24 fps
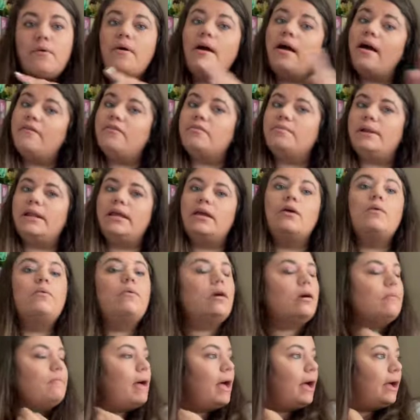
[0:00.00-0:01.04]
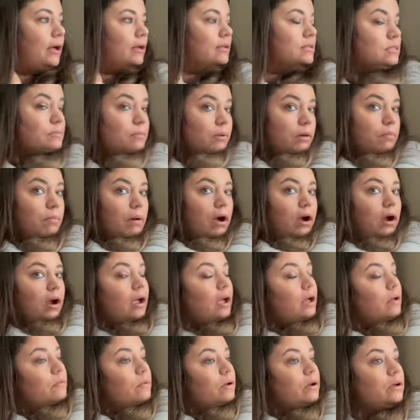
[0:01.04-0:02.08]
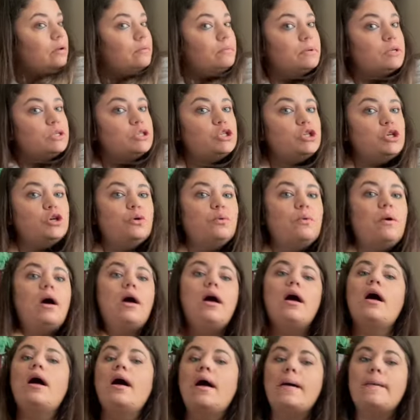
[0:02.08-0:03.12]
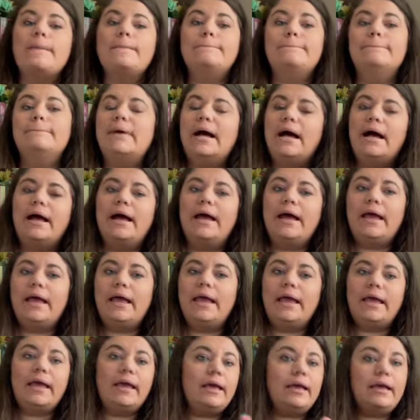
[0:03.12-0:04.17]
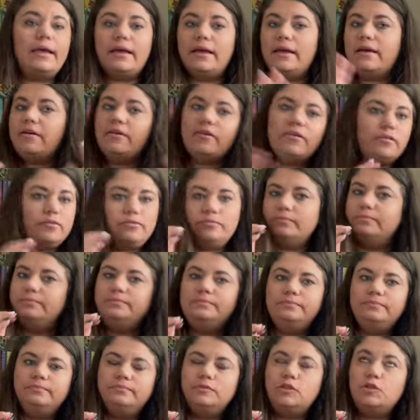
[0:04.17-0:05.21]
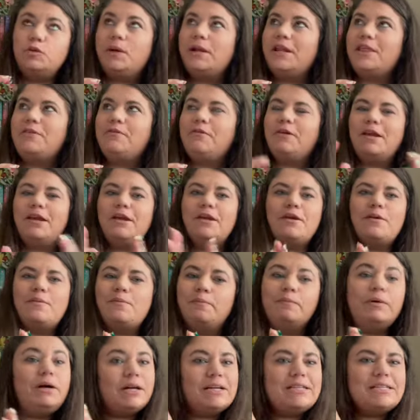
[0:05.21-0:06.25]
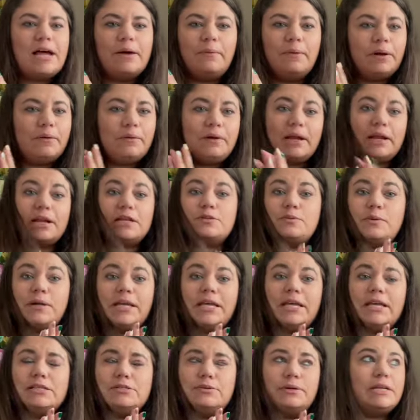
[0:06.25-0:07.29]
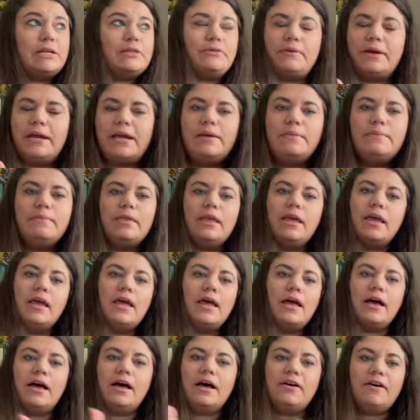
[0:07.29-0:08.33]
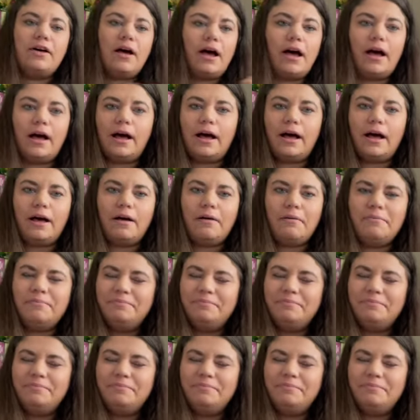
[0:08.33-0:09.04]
Everybody, welcome back to Book Bar and welcome to my 23 books I want to read in 2023. I